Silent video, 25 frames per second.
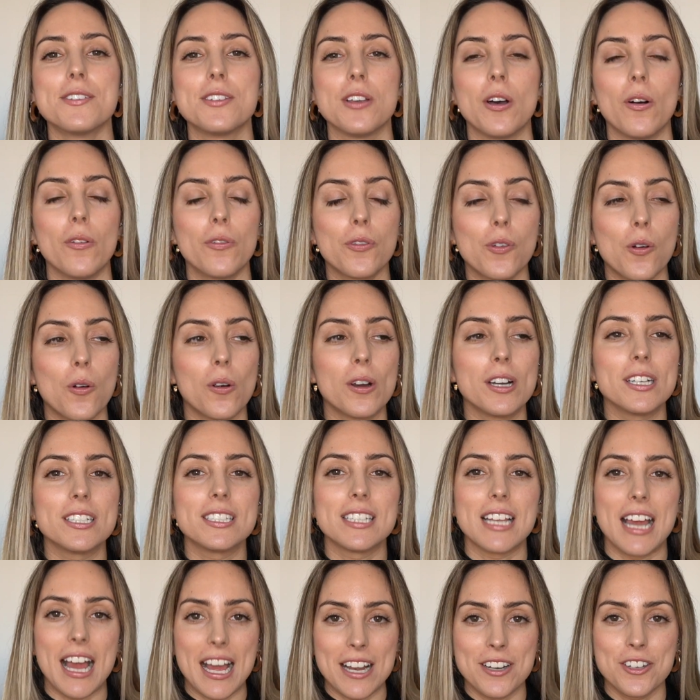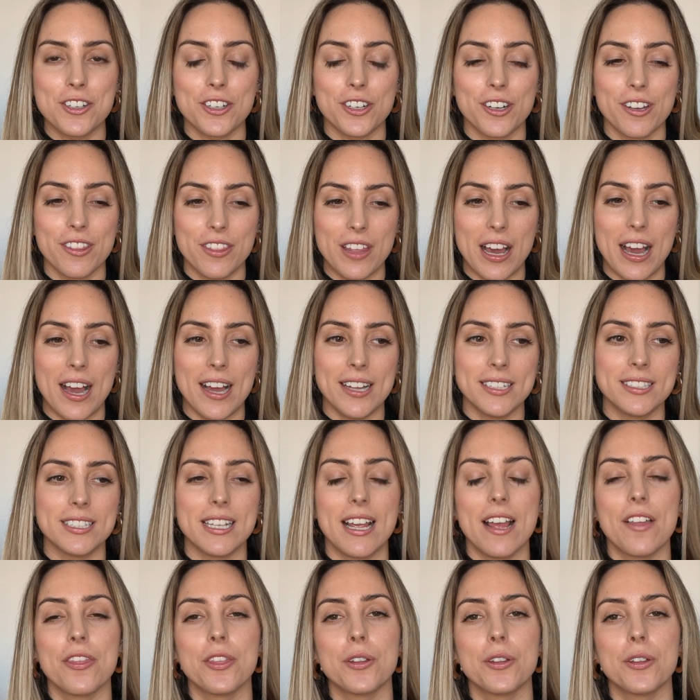So of course, enter that.